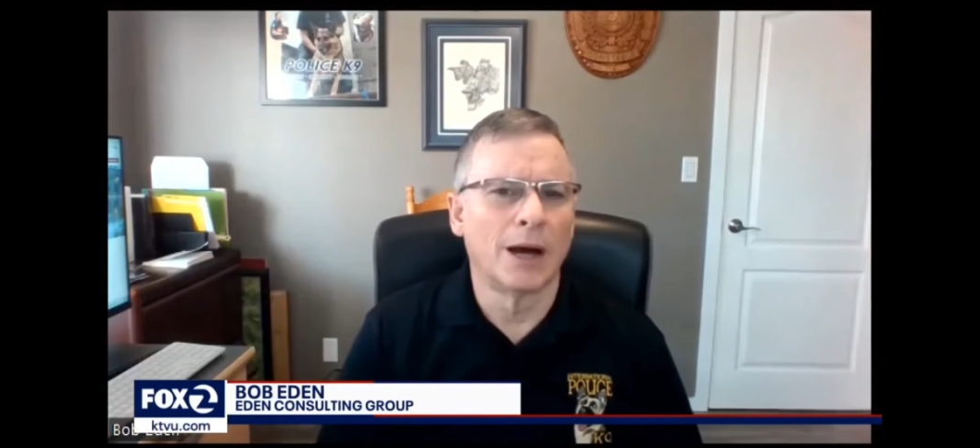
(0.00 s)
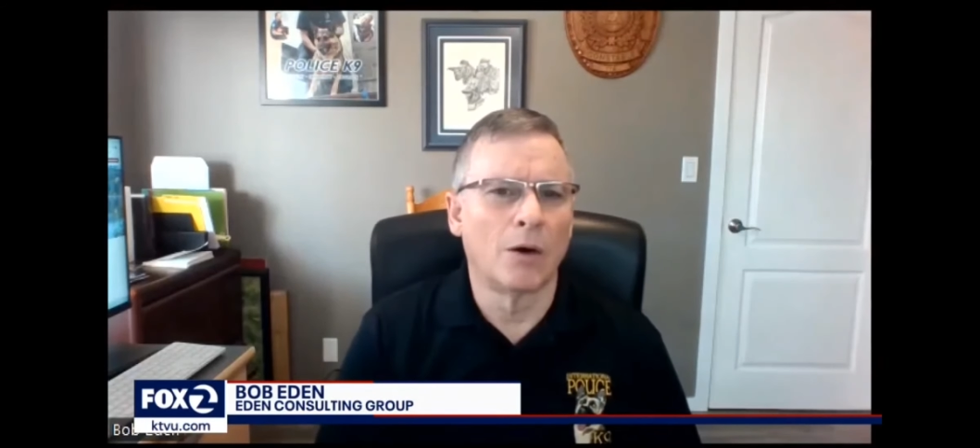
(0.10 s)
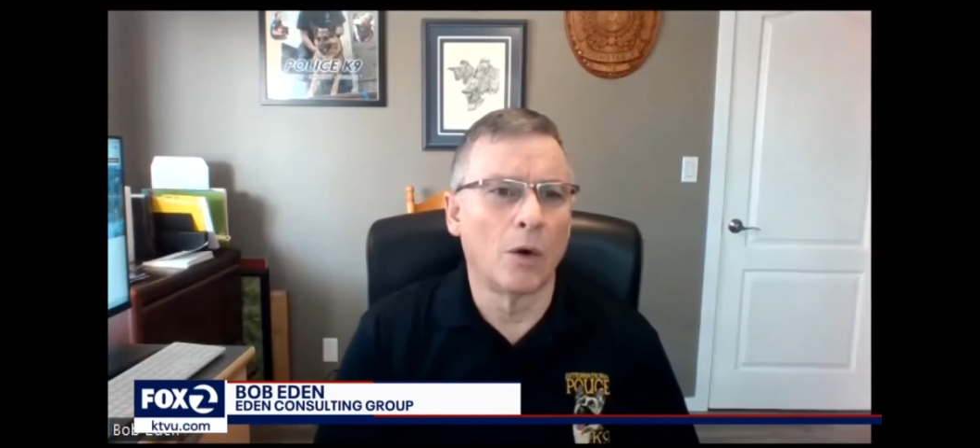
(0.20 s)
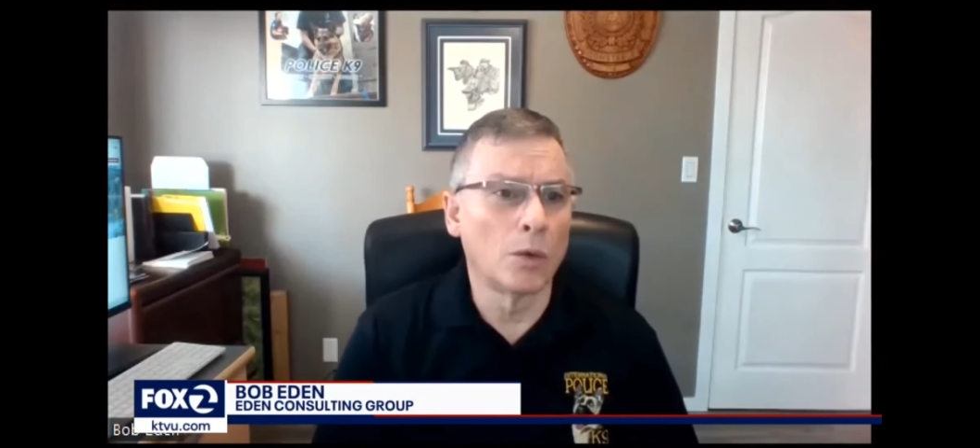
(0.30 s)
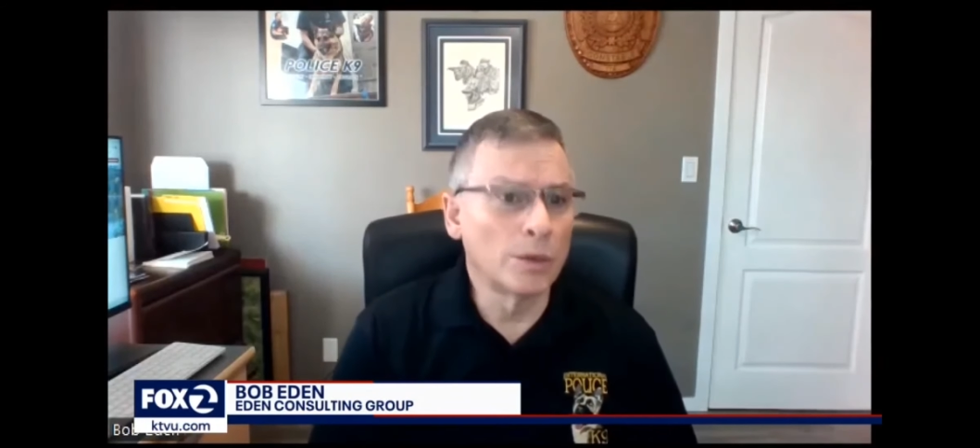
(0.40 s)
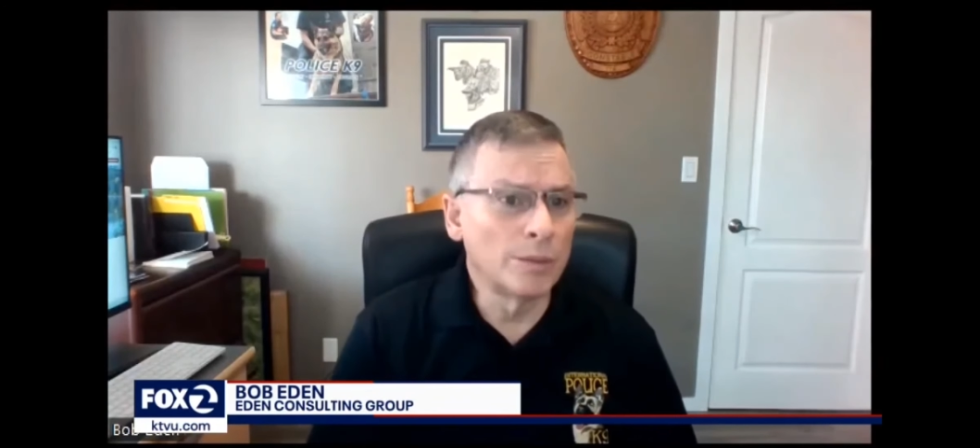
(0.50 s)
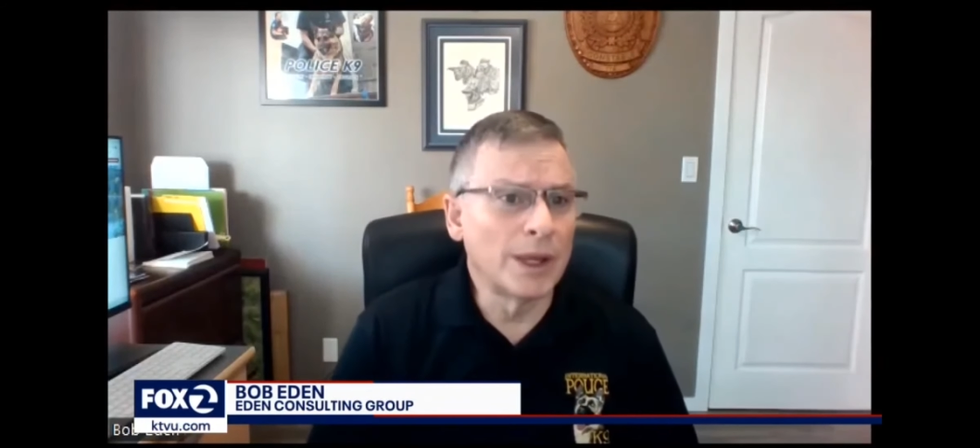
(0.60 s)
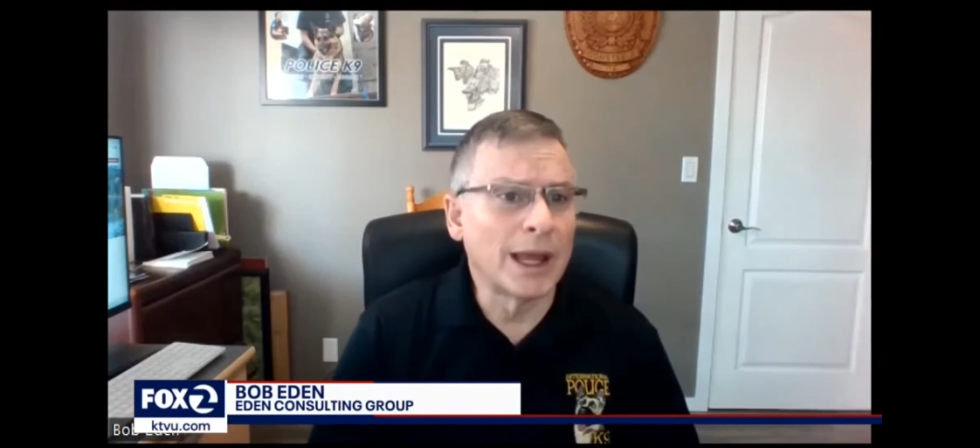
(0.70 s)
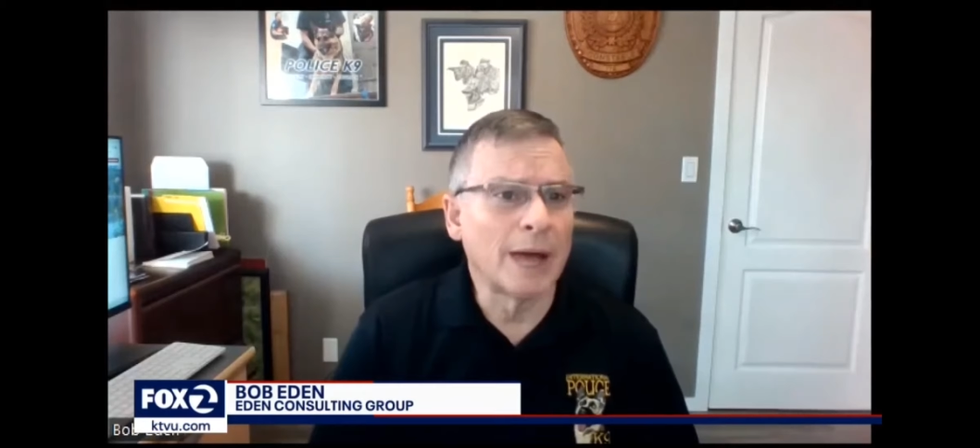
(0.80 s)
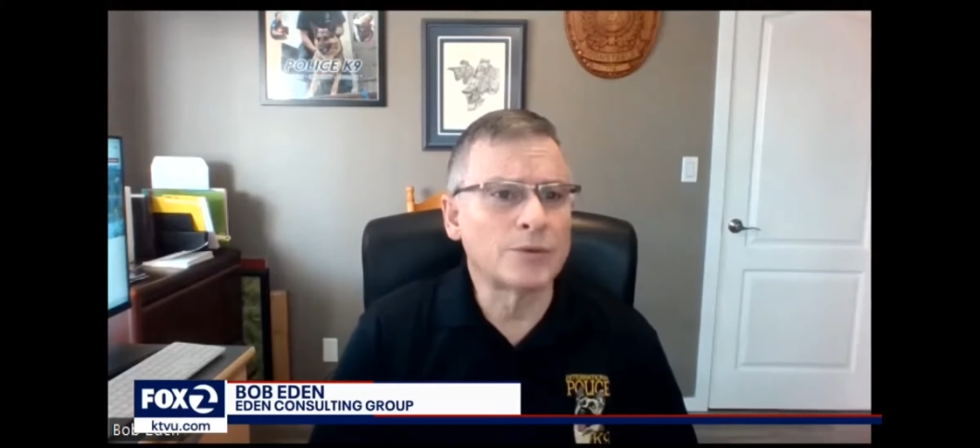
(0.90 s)
or
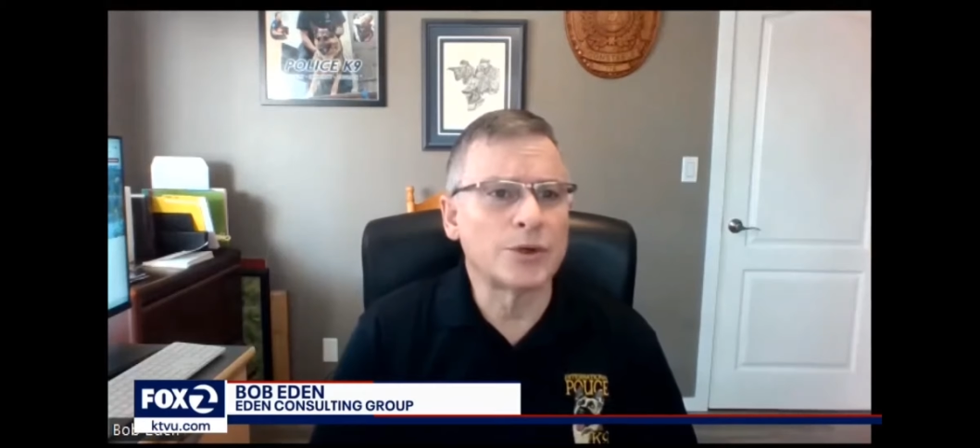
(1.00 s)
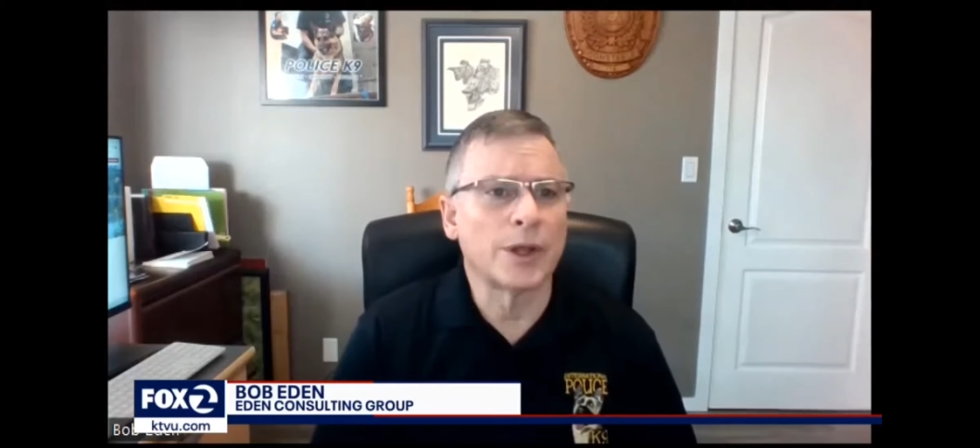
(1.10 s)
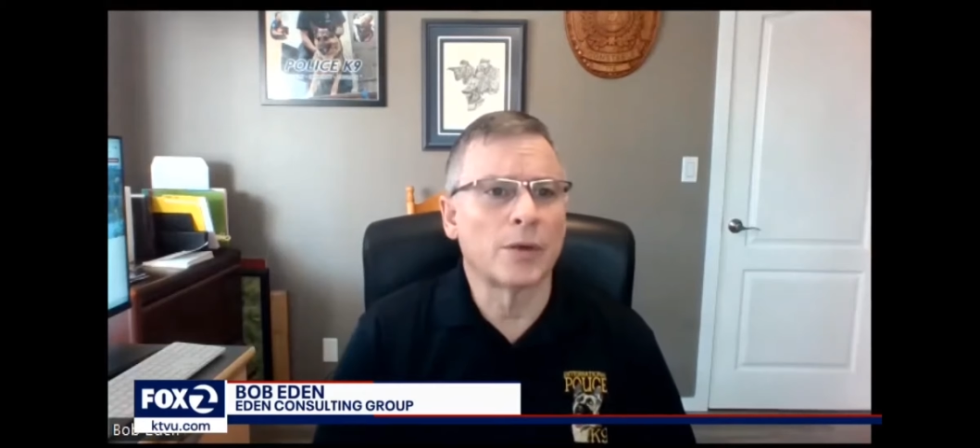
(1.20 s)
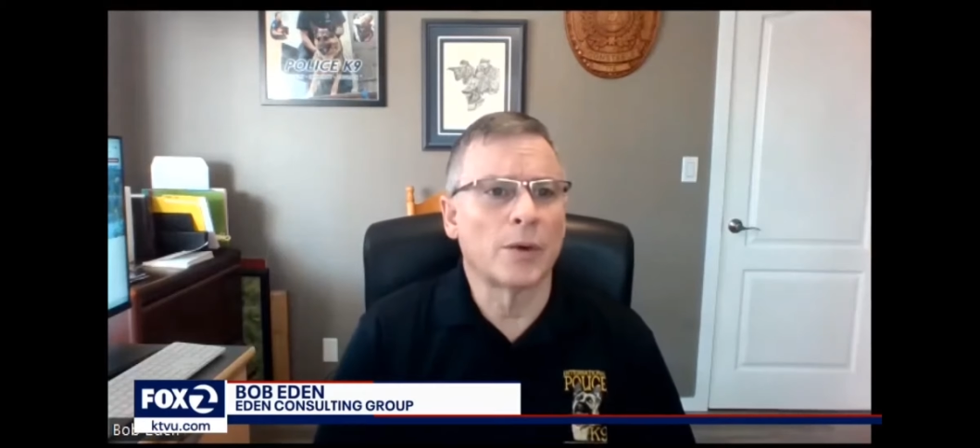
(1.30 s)
wouldn't be captured